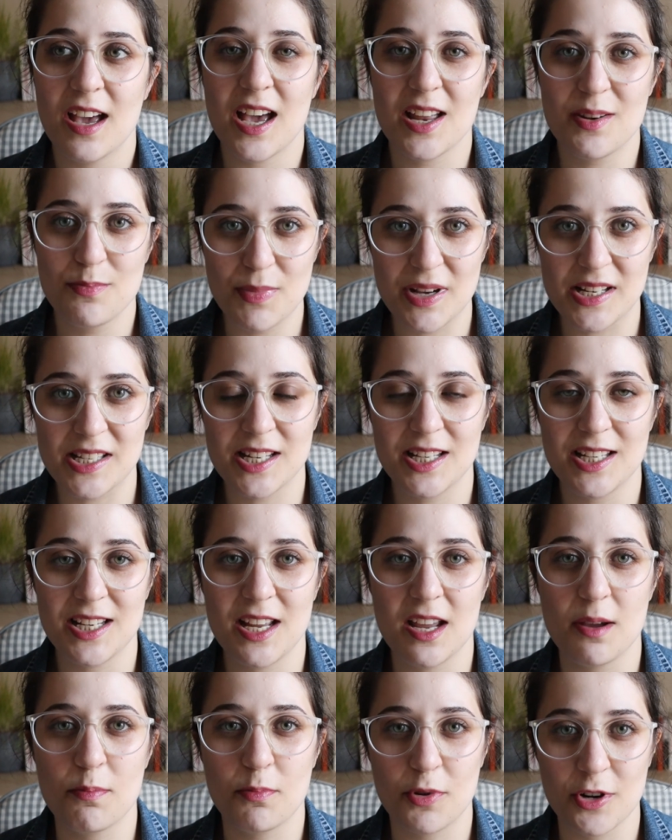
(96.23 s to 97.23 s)

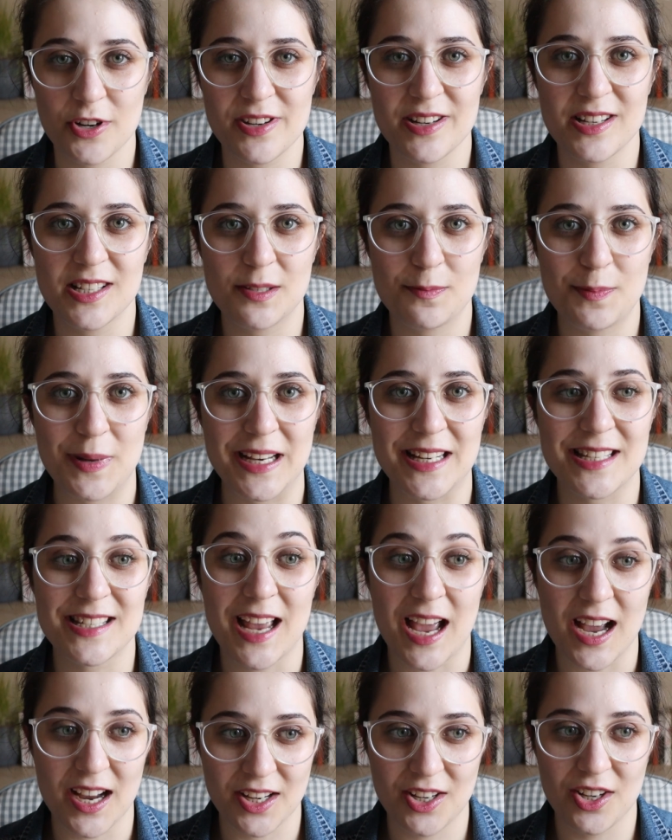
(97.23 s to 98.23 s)
admittedly pretty
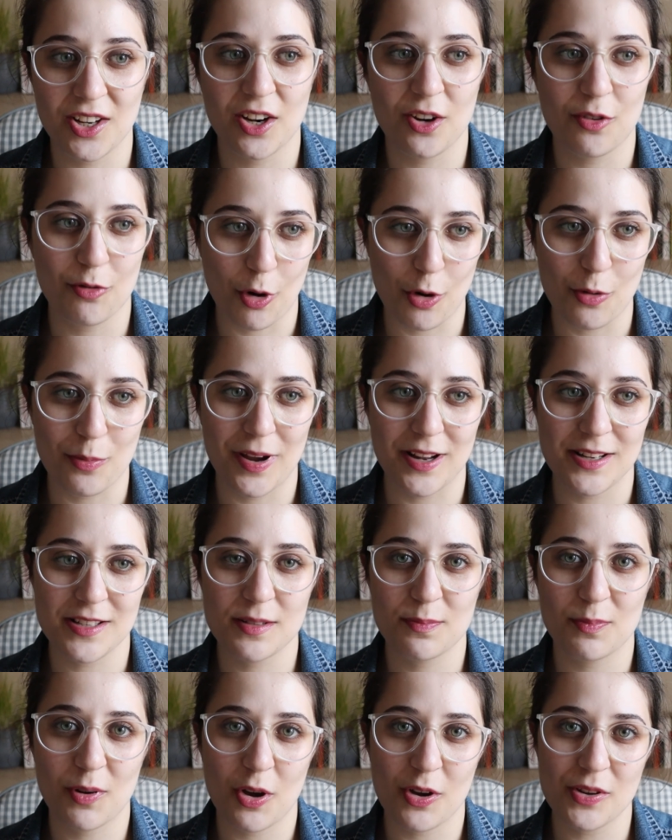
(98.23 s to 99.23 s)
spectacular
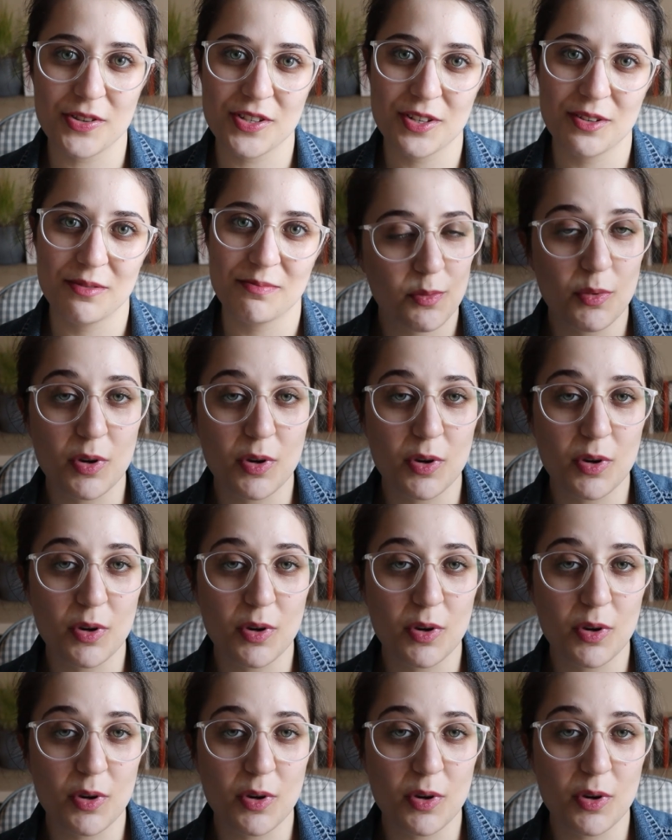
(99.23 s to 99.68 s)
romance plot.